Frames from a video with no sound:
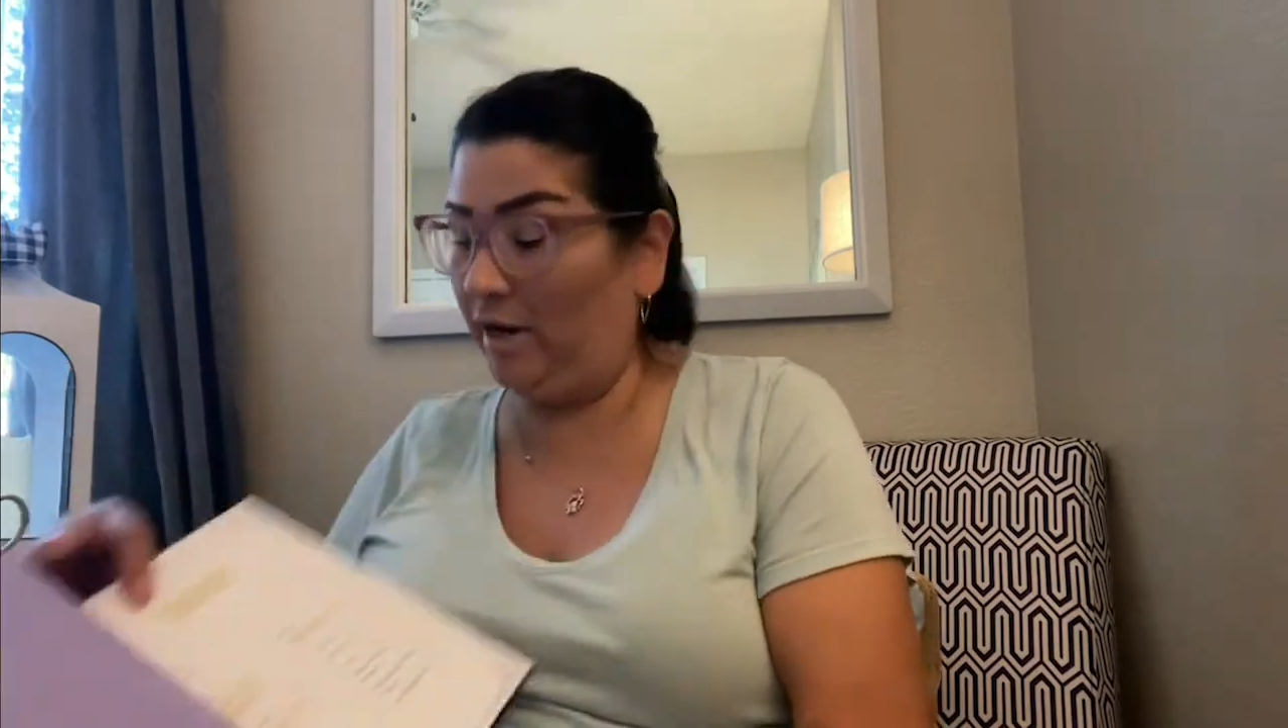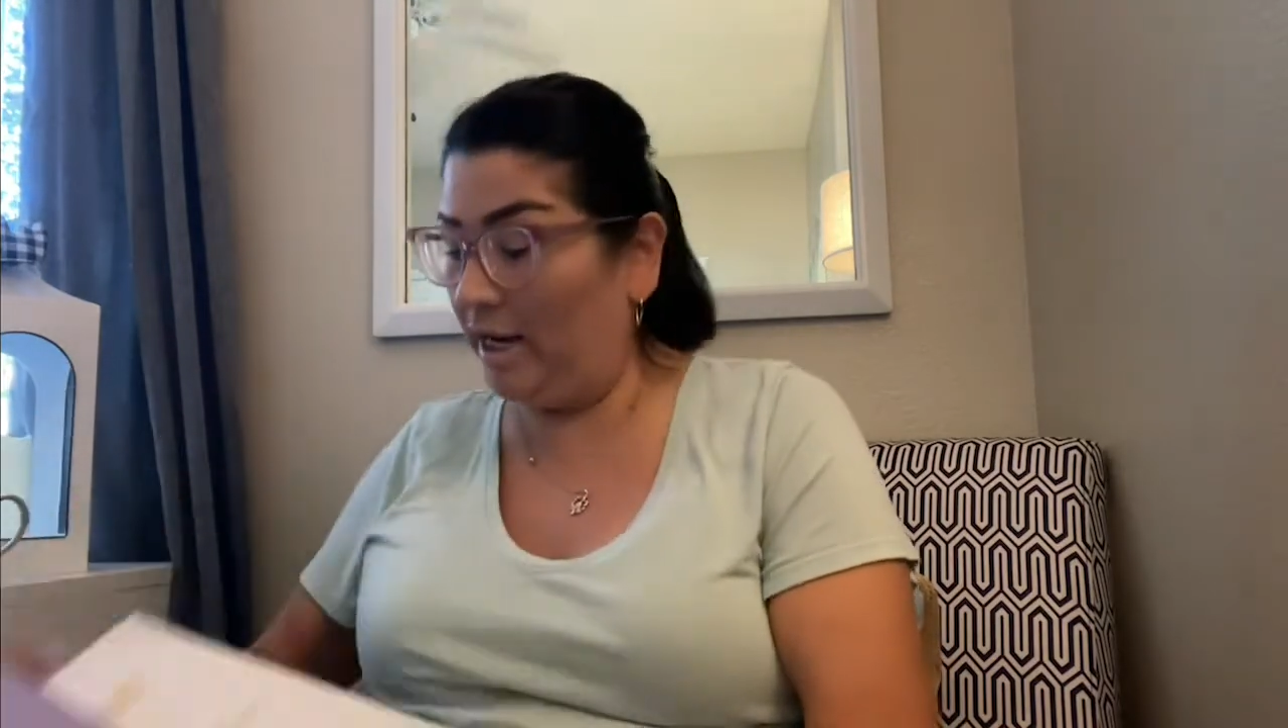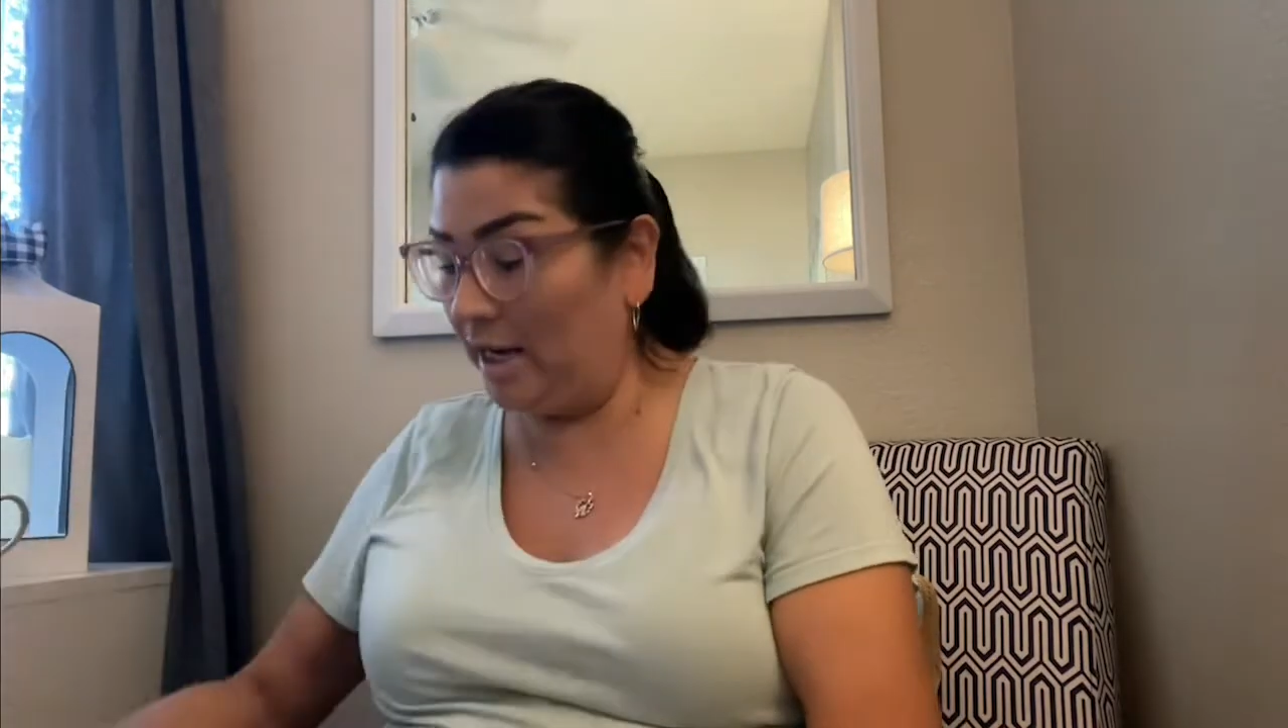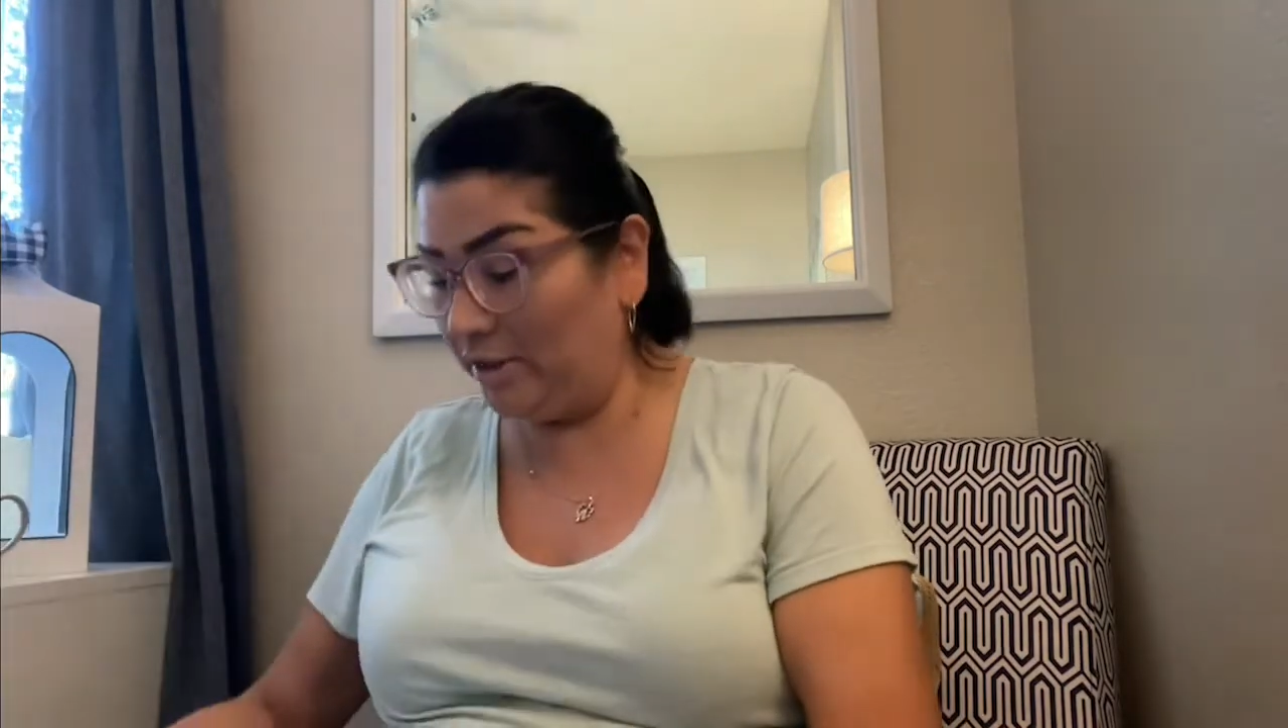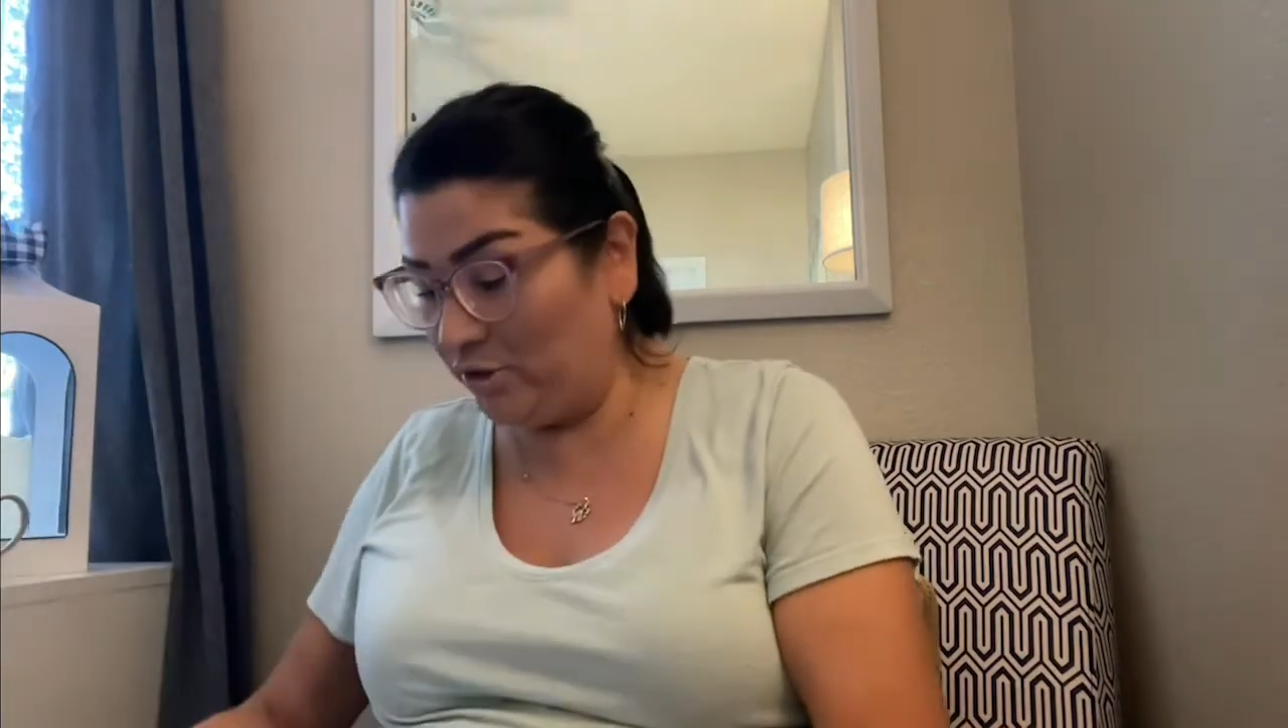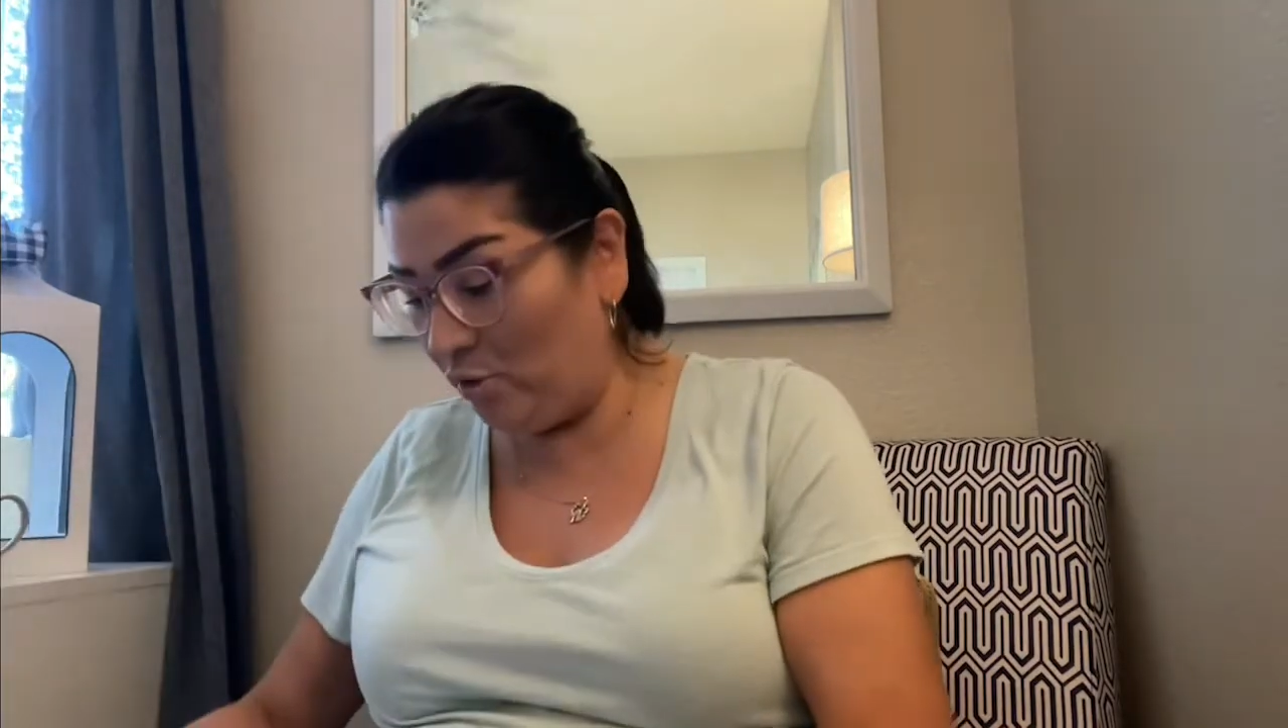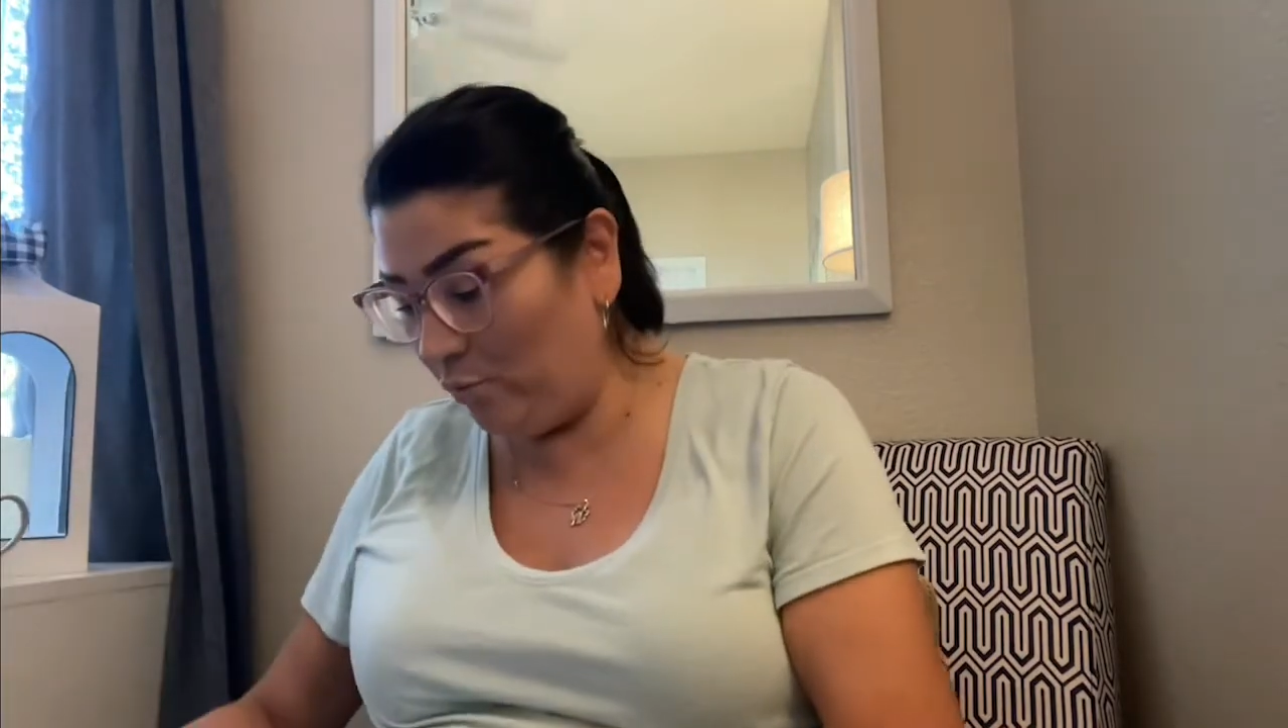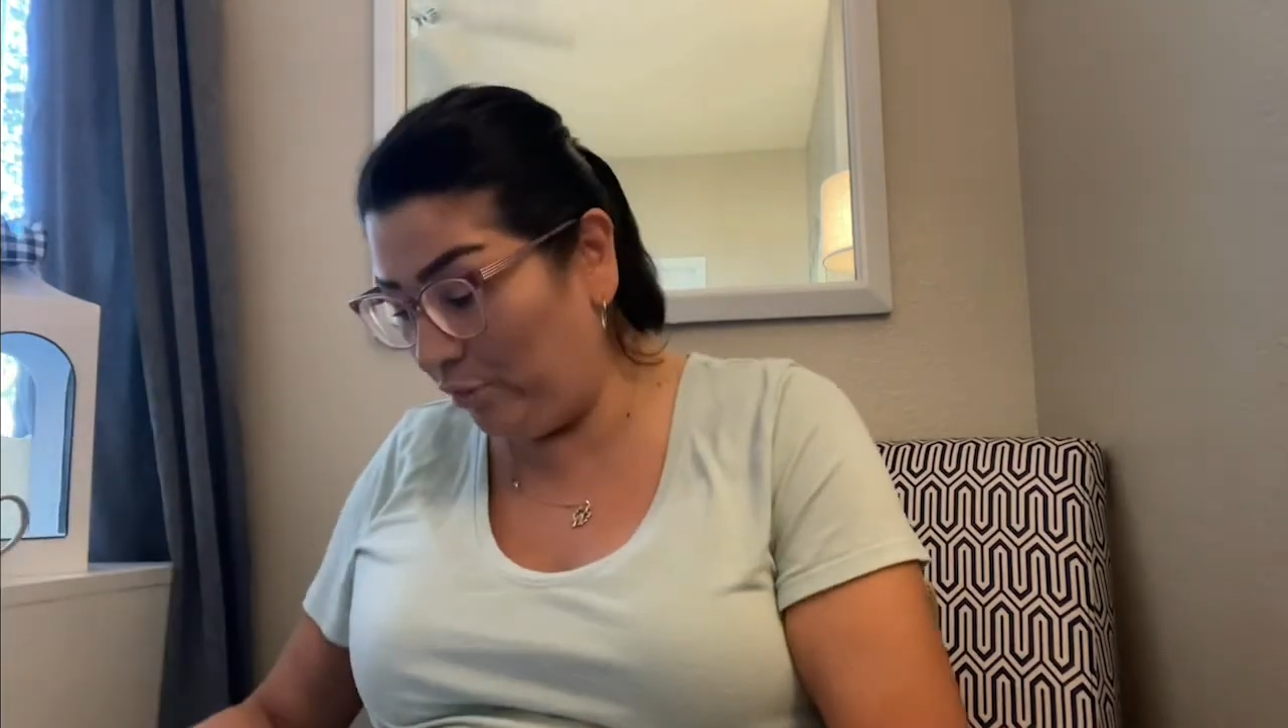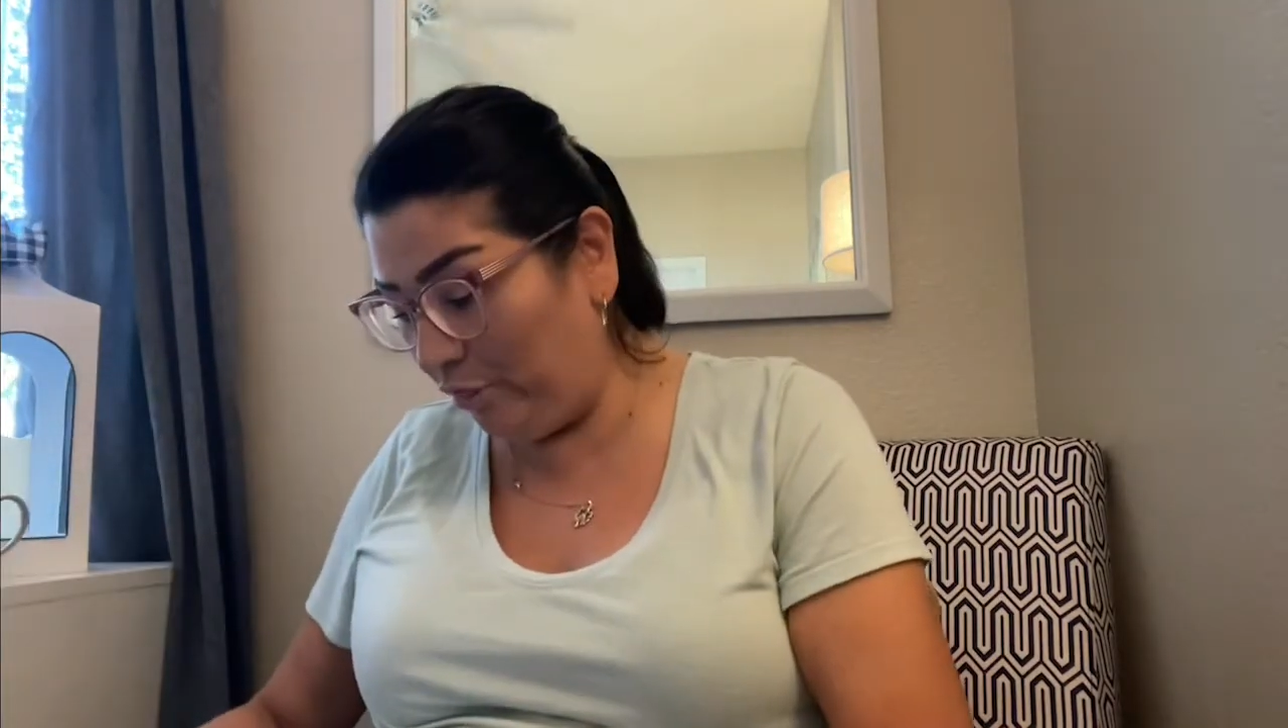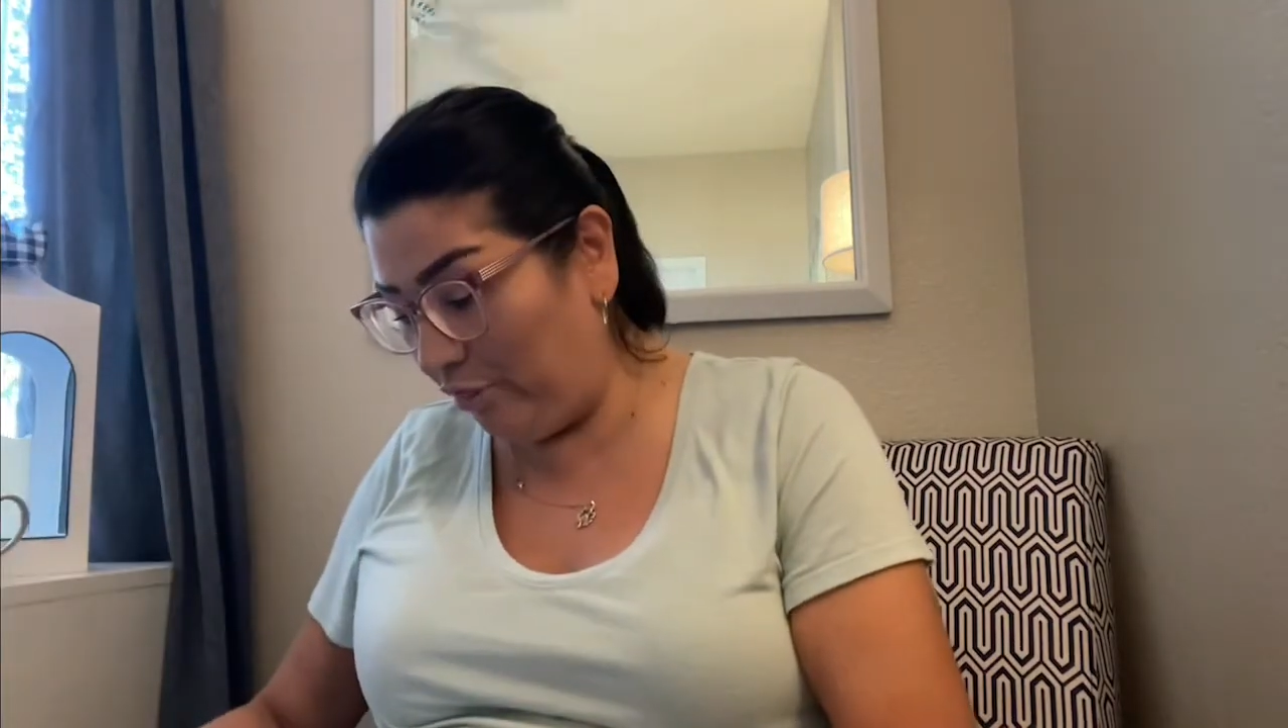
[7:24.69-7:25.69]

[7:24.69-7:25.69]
And I don't